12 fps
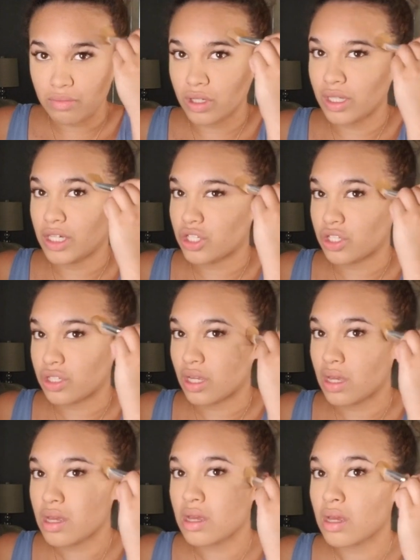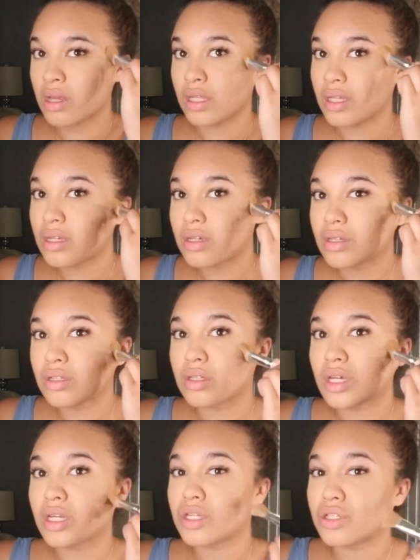really just
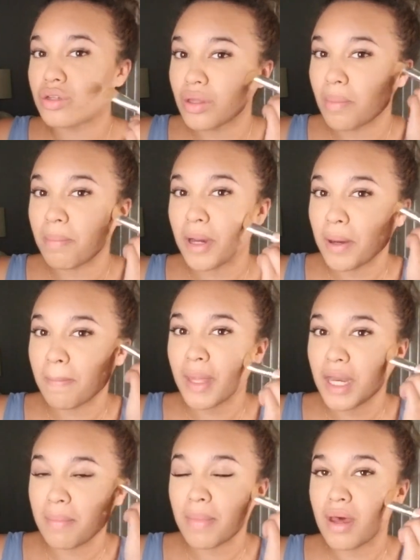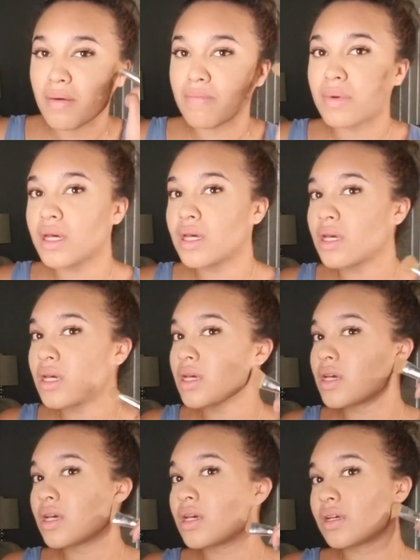going to do the bare minimum.
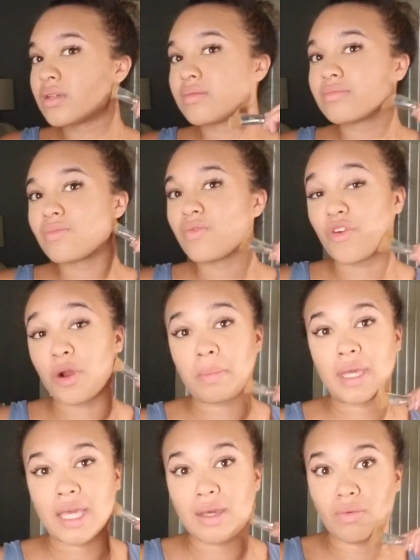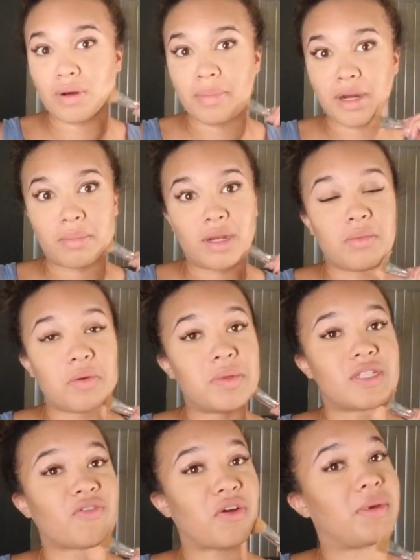For me, what bare minimum is
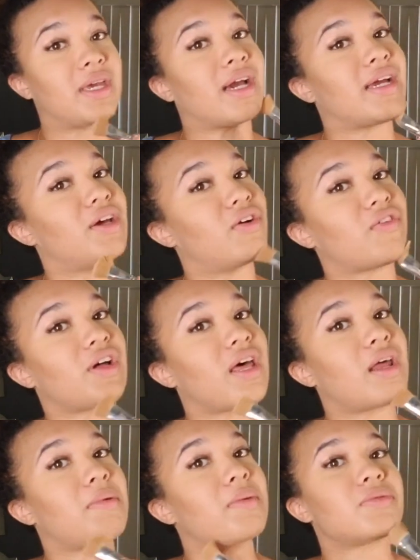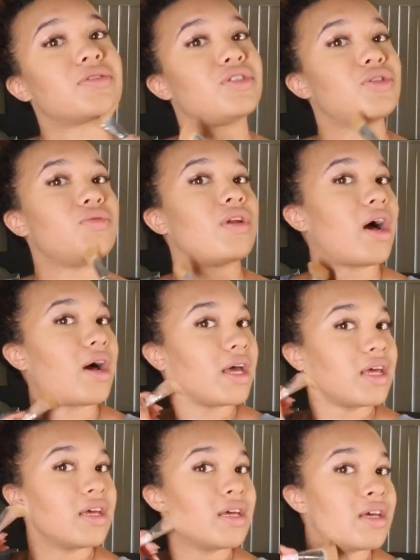for me, I know a lot of people do not
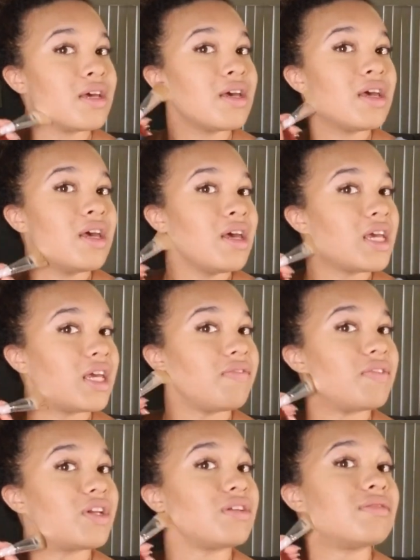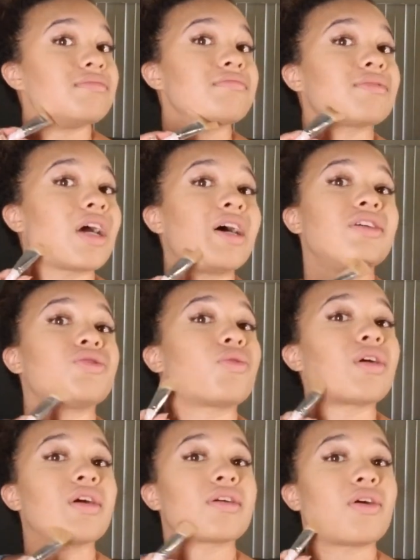even
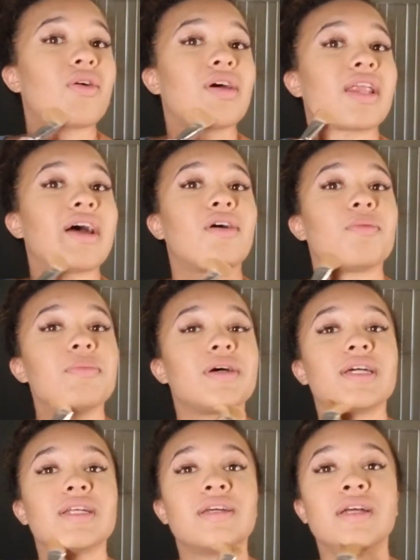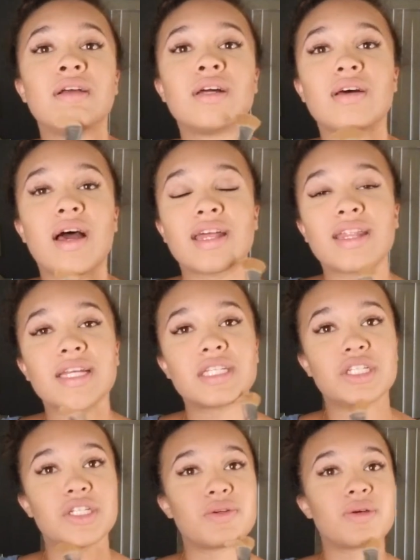contour, go all out, but I like to
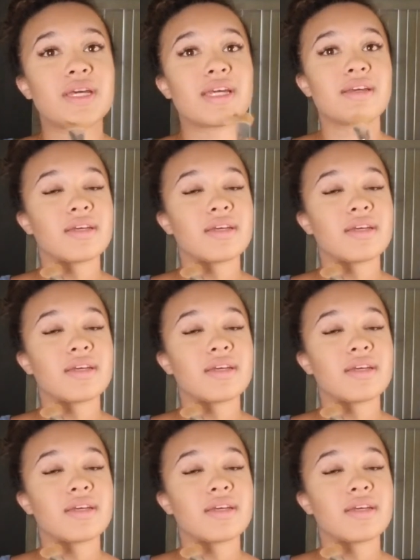do it.